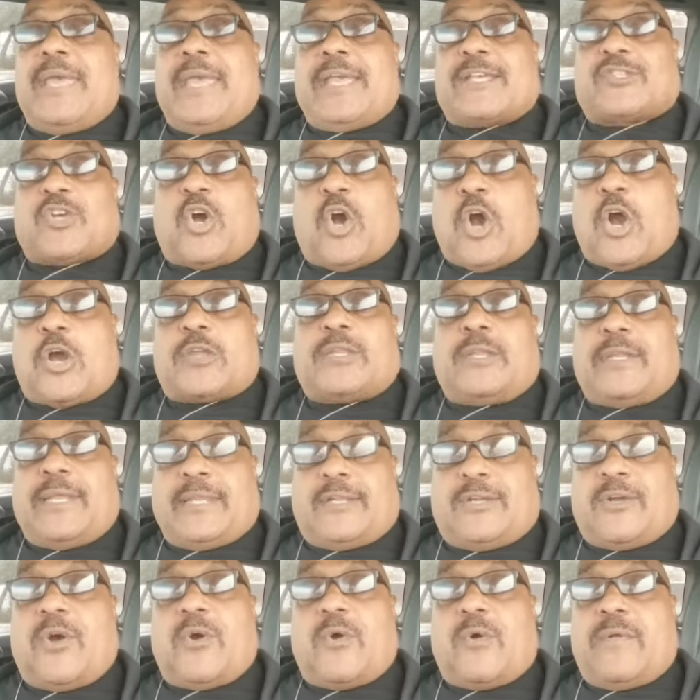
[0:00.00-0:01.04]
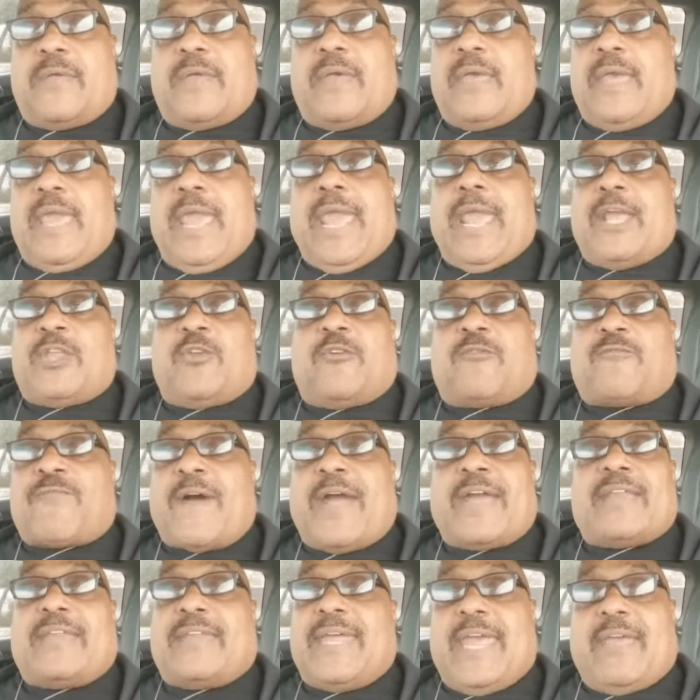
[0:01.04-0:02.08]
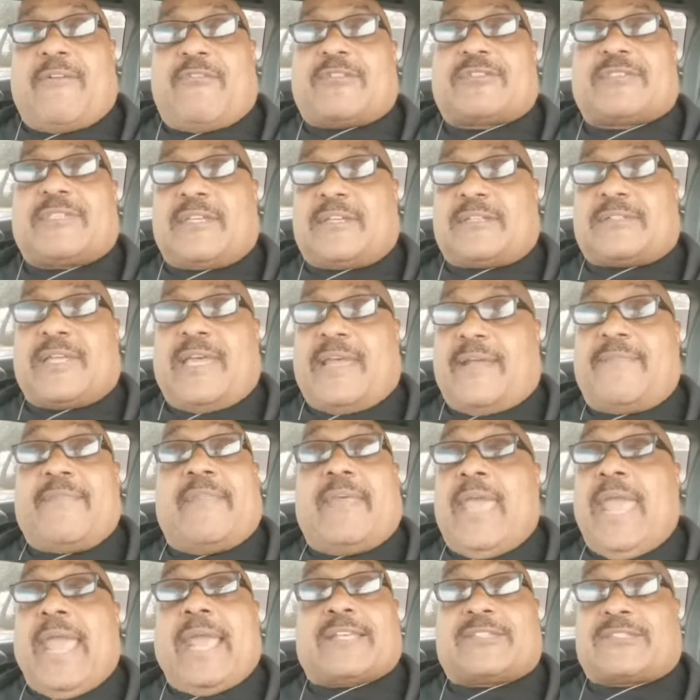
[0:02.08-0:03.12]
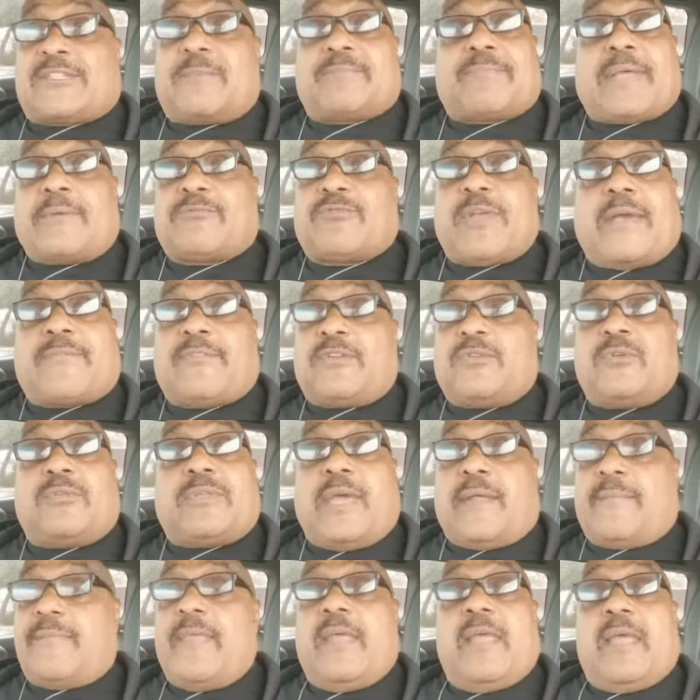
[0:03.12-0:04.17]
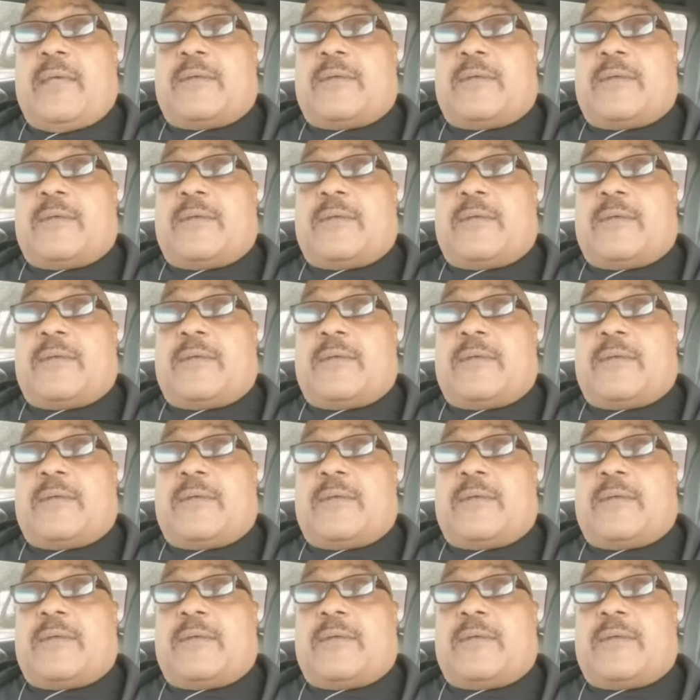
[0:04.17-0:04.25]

It's hard to let go. And you fight it every single day. And sometimes you have to do that.